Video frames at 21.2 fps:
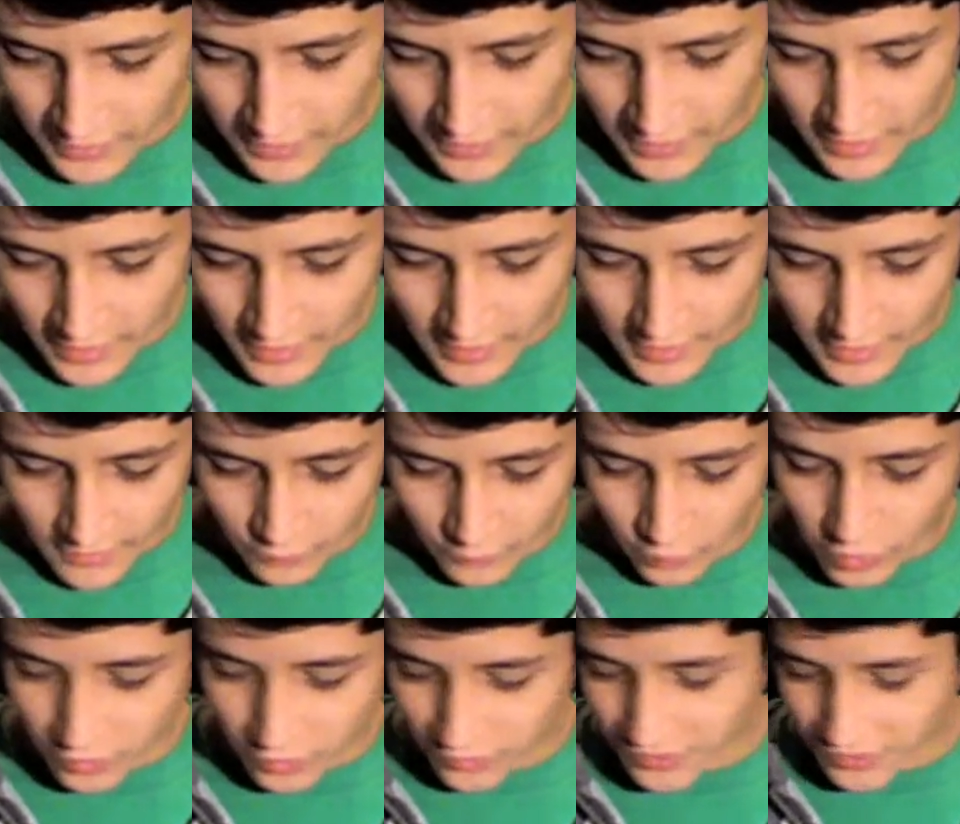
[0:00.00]
And
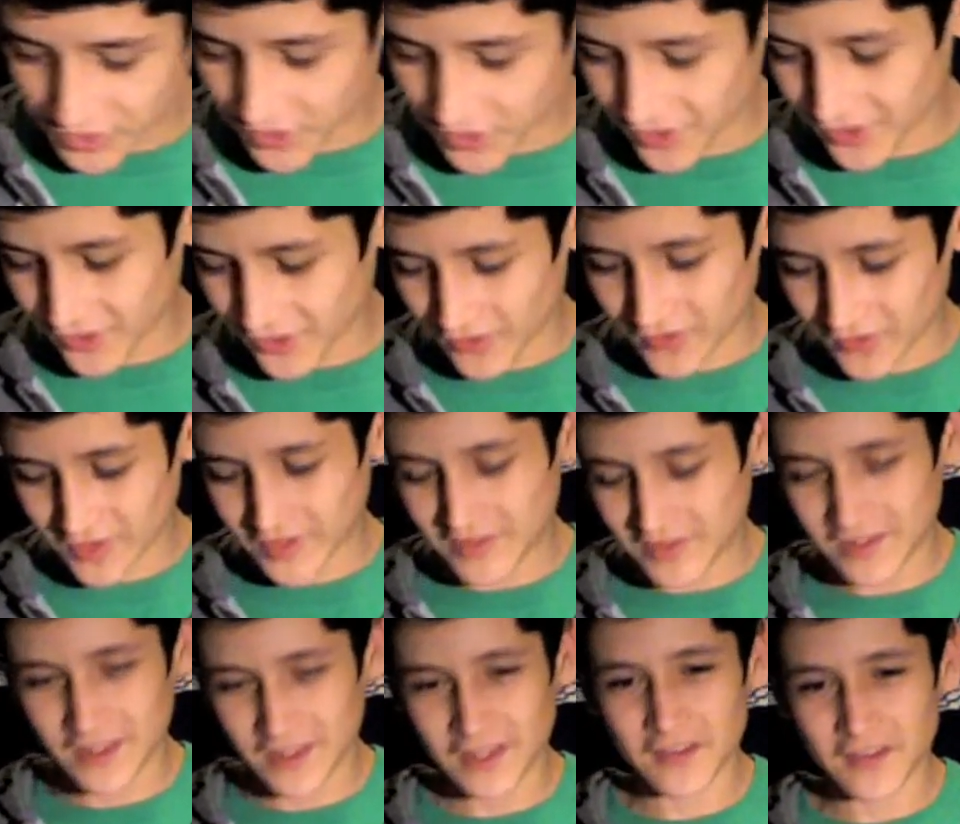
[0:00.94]
what do we know? At
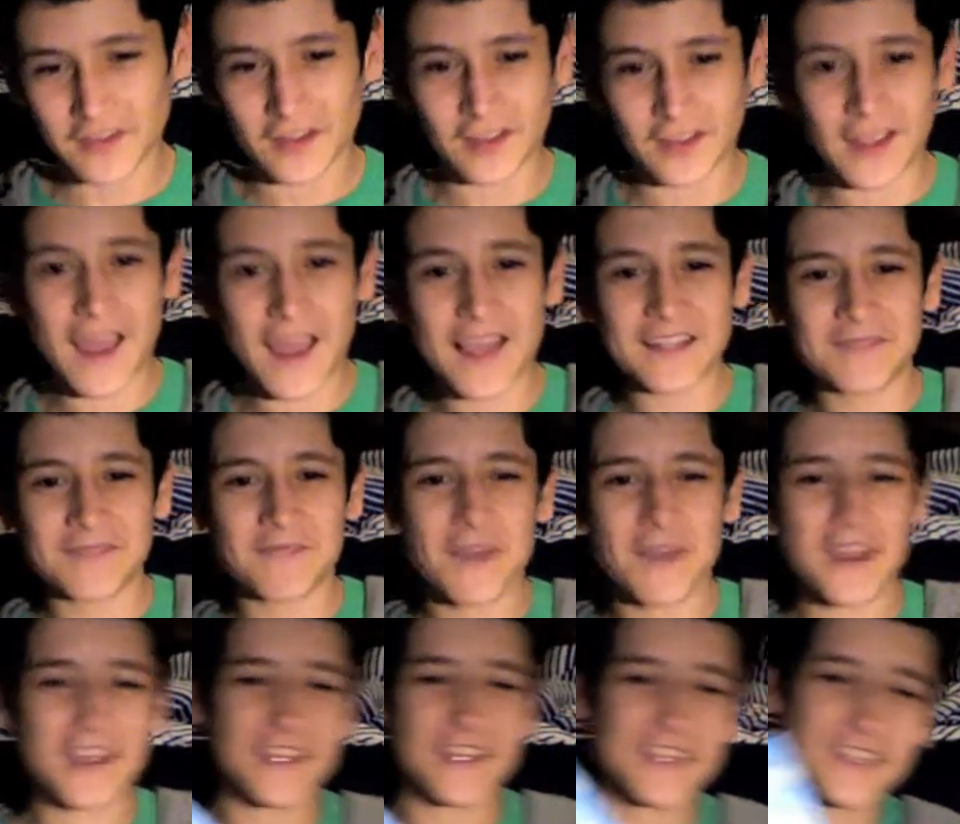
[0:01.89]
the end of the last
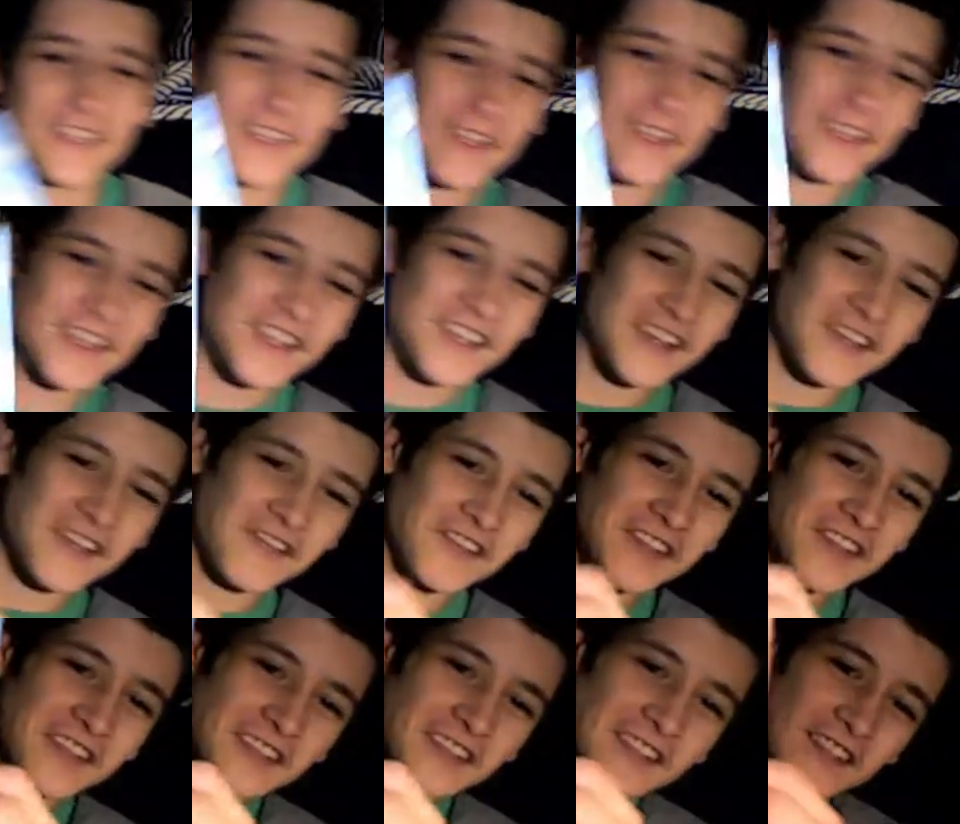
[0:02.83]
page, we
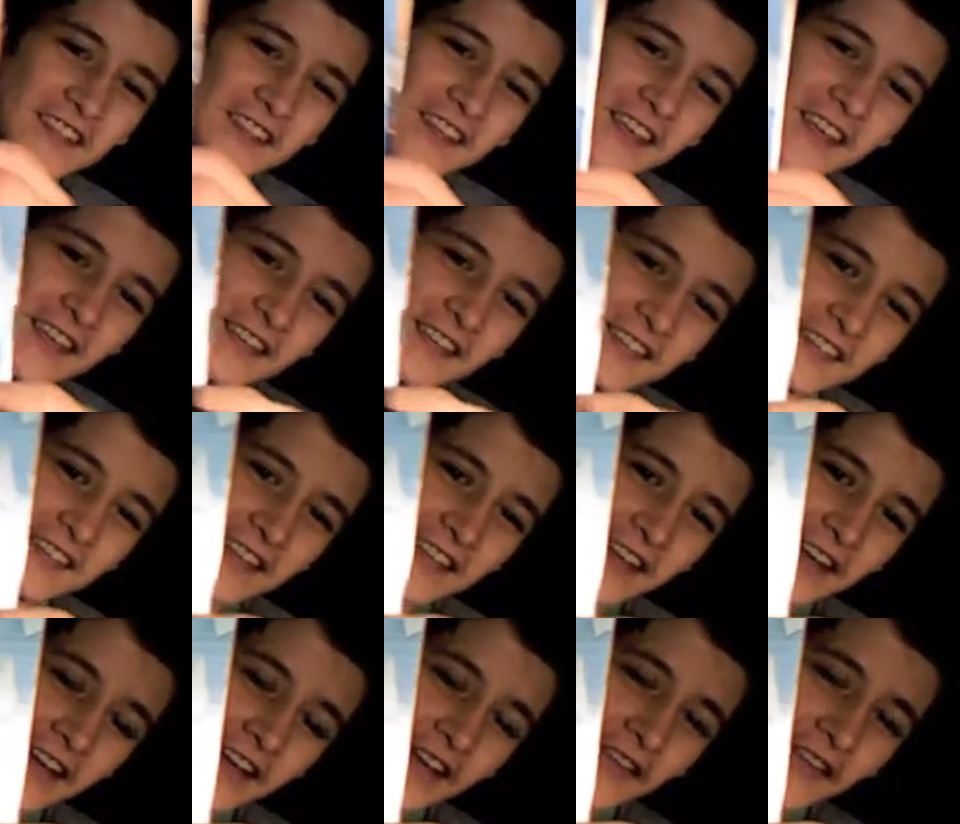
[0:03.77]
see this
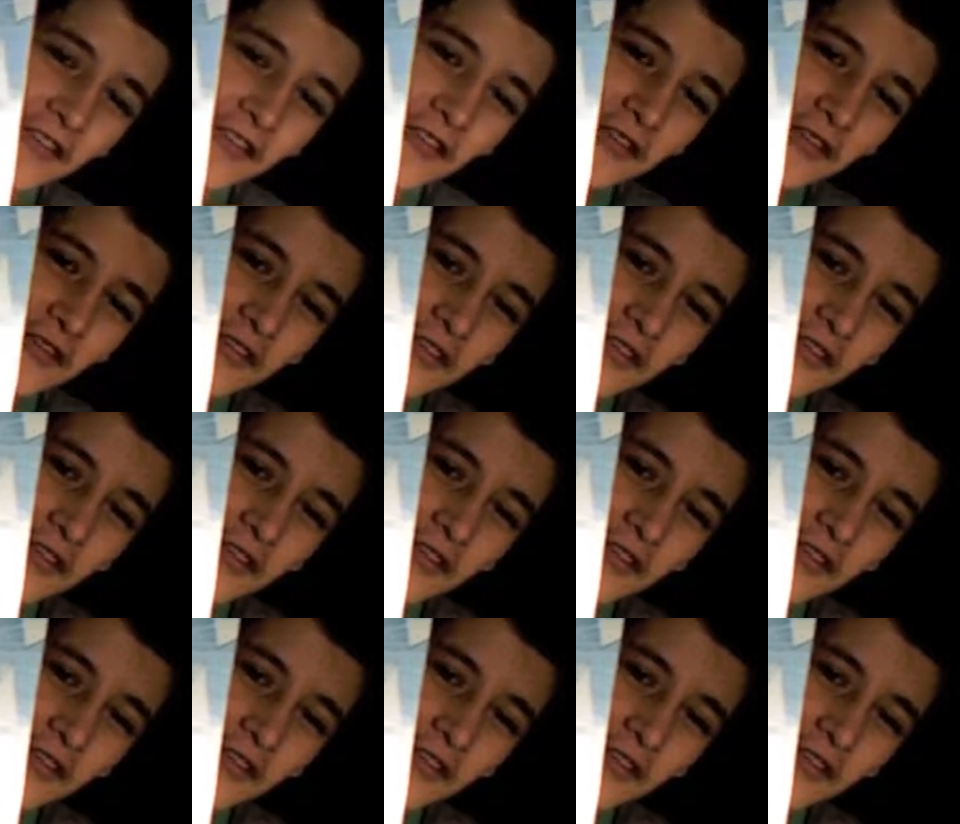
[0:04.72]
Daredevil,